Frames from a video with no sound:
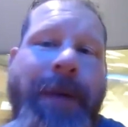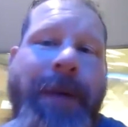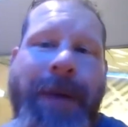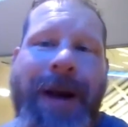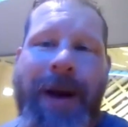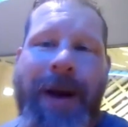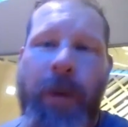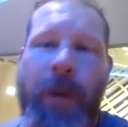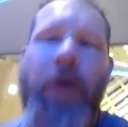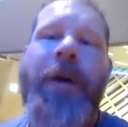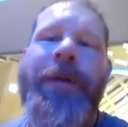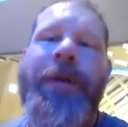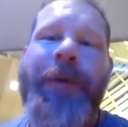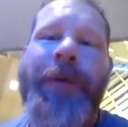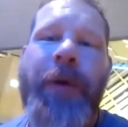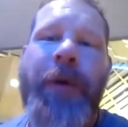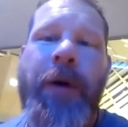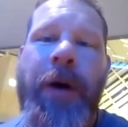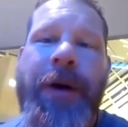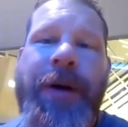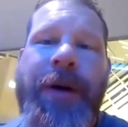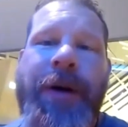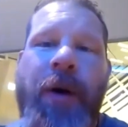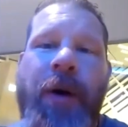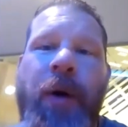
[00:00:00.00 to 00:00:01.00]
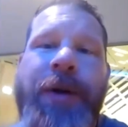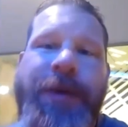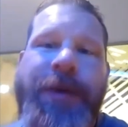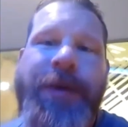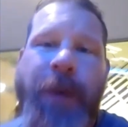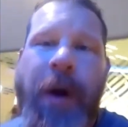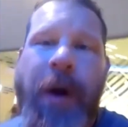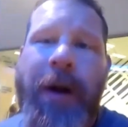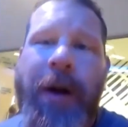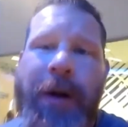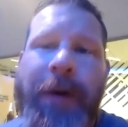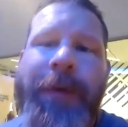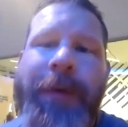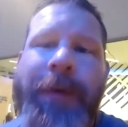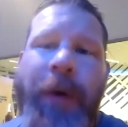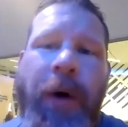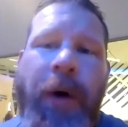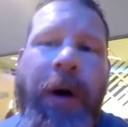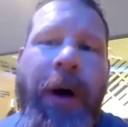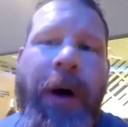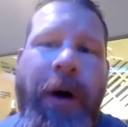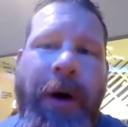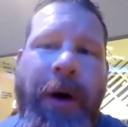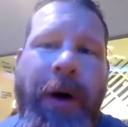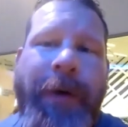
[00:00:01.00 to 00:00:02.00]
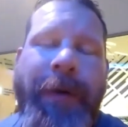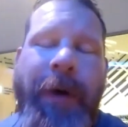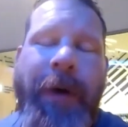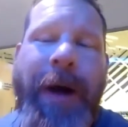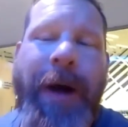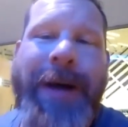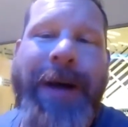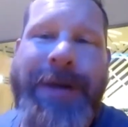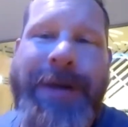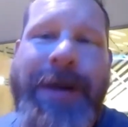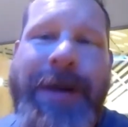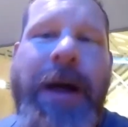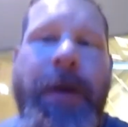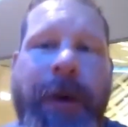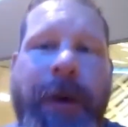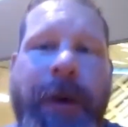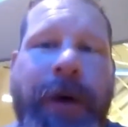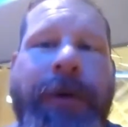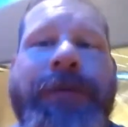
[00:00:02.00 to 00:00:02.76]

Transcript: I worked for uh, Hornswoggle for uh, for ACW.